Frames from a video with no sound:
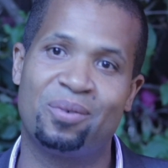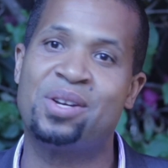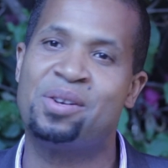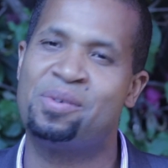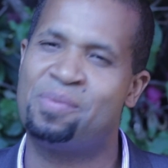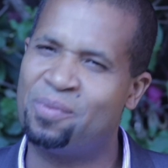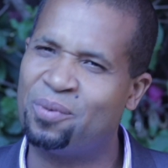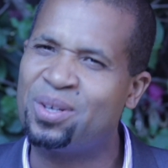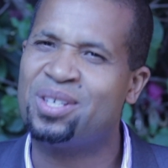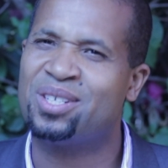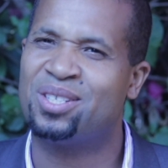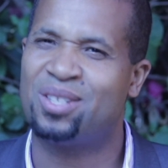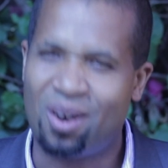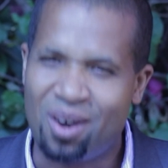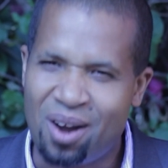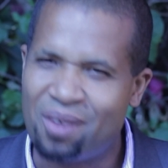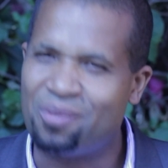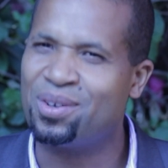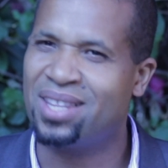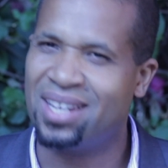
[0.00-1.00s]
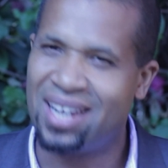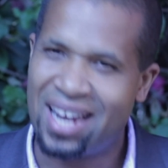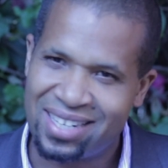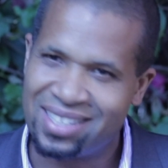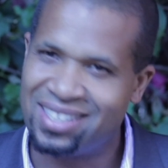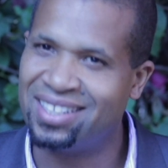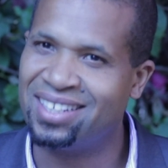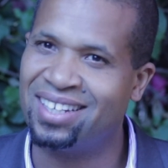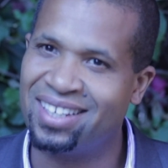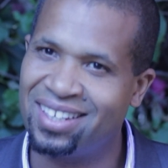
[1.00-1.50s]
When you start off with an
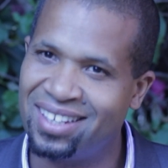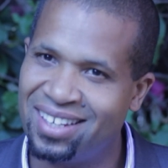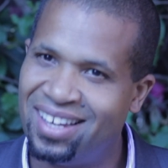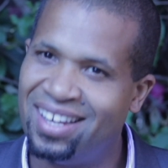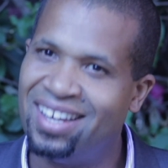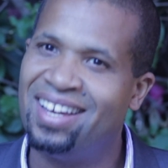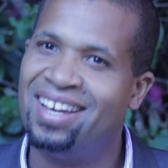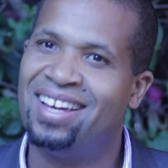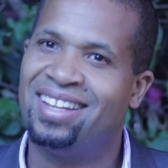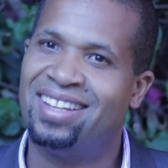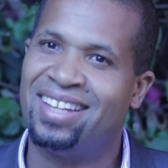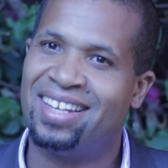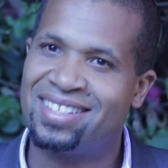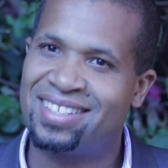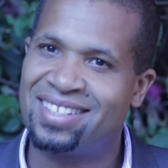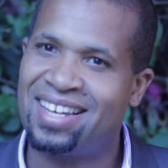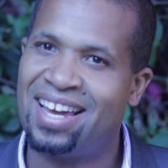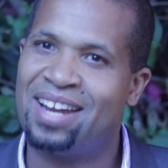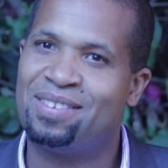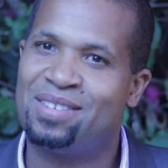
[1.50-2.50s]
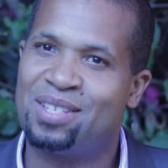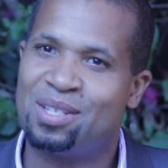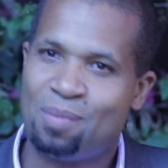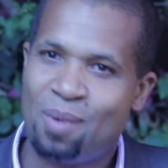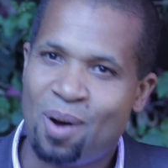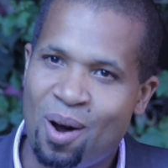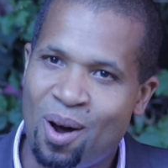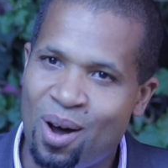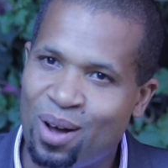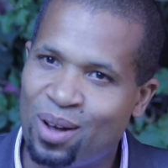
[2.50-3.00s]
idea that's kind of
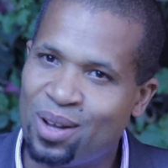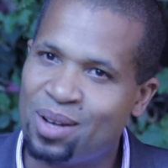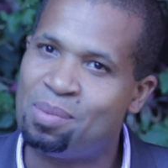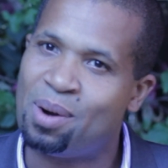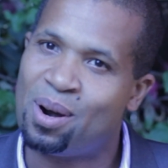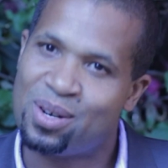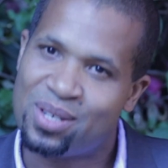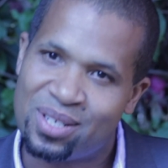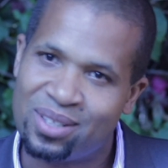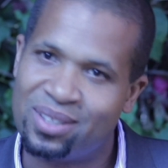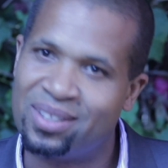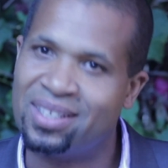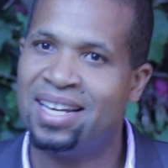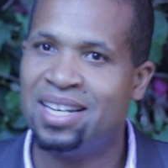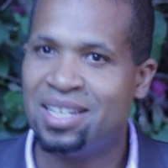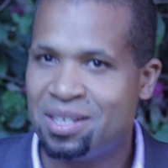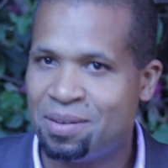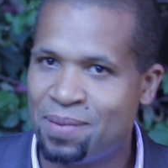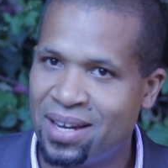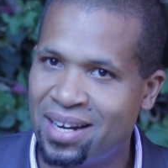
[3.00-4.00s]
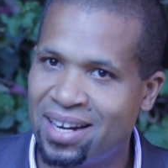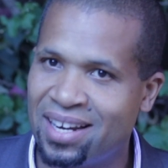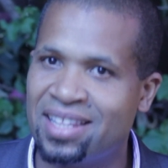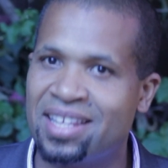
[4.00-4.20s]
small and personal and intimate,